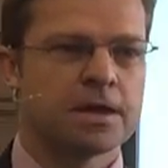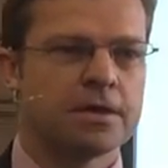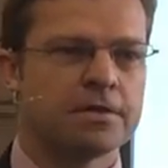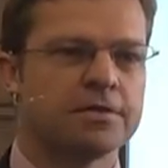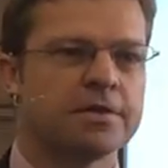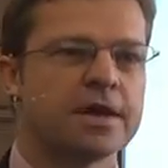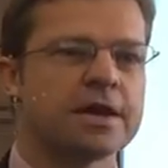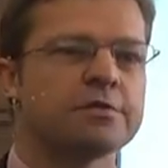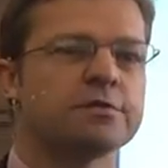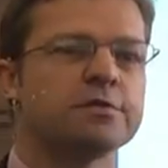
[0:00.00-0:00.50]

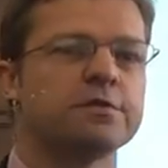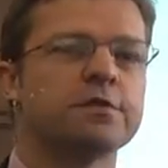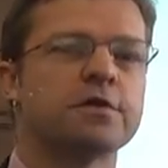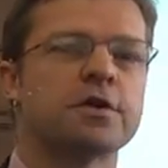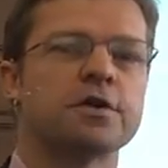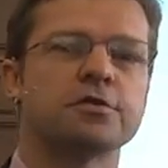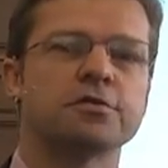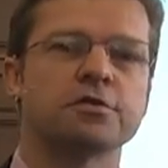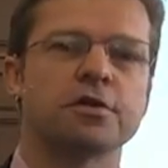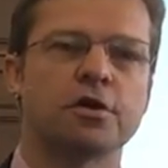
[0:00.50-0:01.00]
That
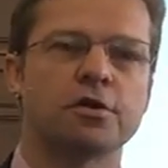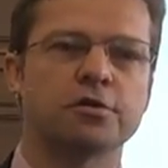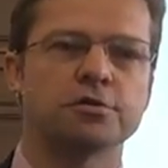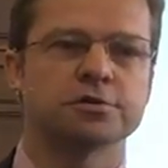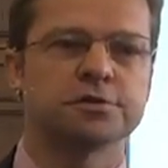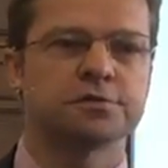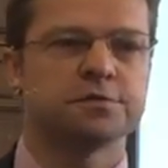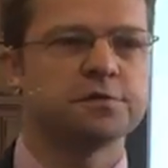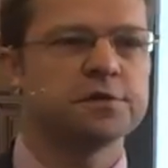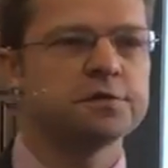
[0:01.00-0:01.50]
phone
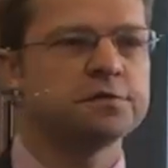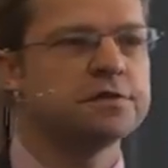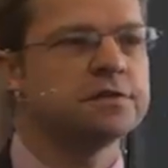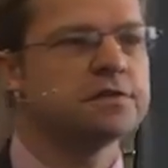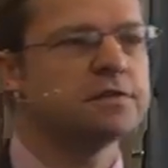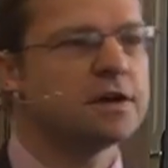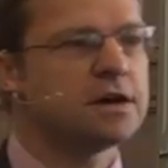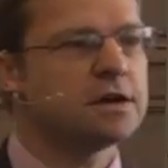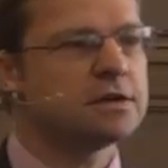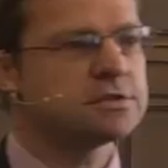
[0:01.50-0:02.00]
holds
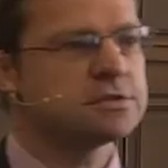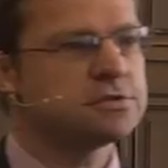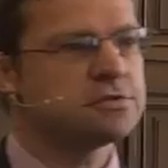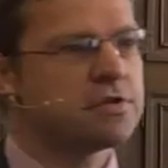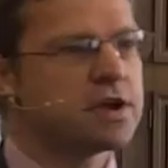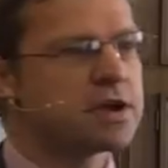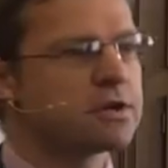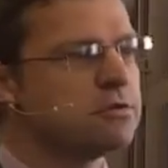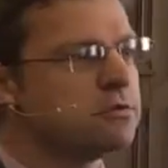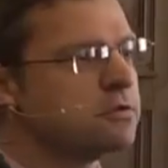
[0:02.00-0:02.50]
50,000
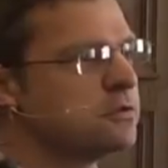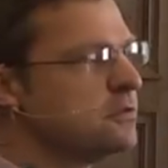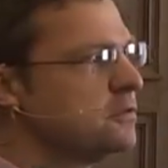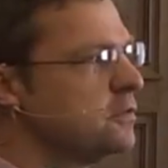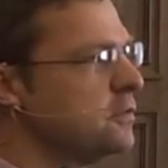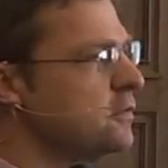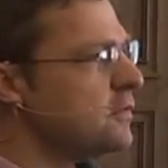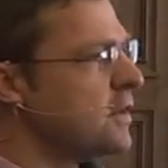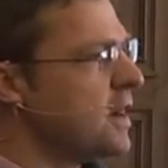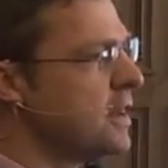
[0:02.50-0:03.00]
records
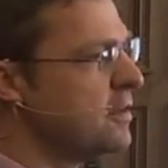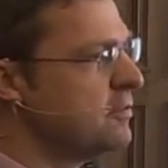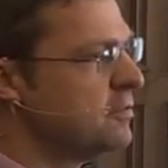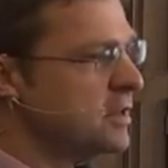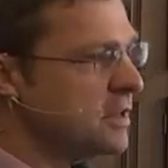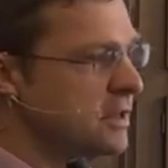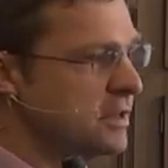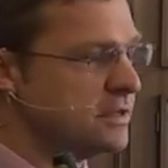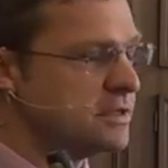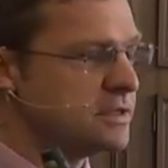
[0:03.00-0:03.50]
for five
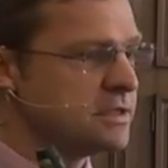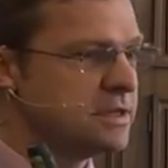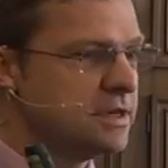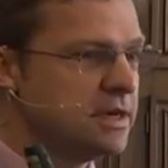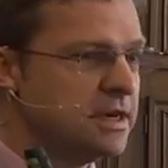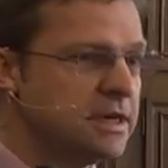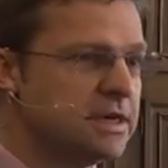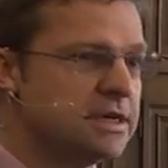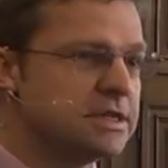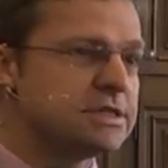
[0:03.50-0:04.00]
years.
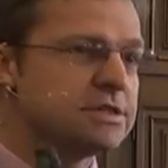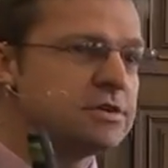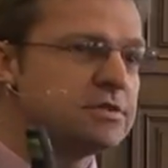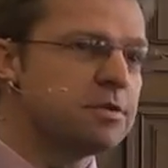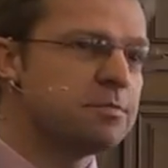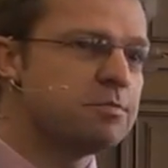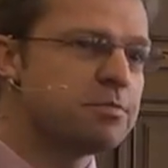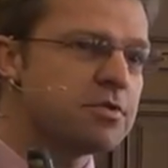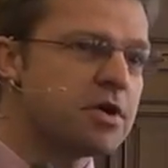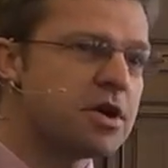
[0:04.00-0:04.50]
So
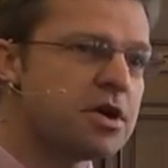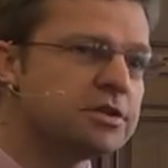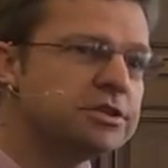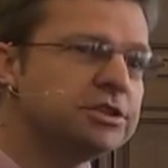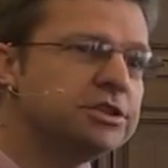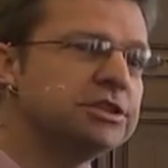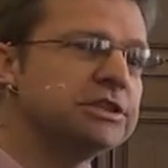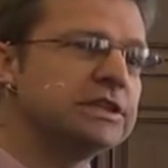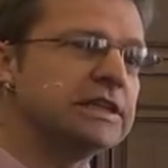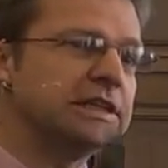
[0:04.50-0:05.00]
the
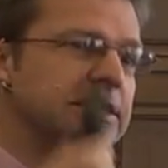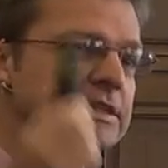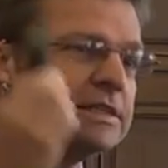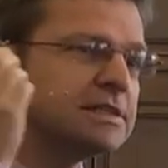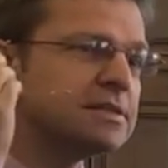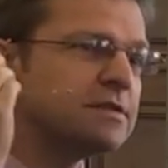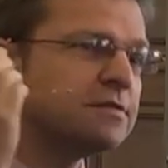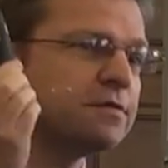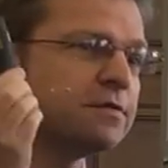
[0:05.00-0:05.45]
branch is the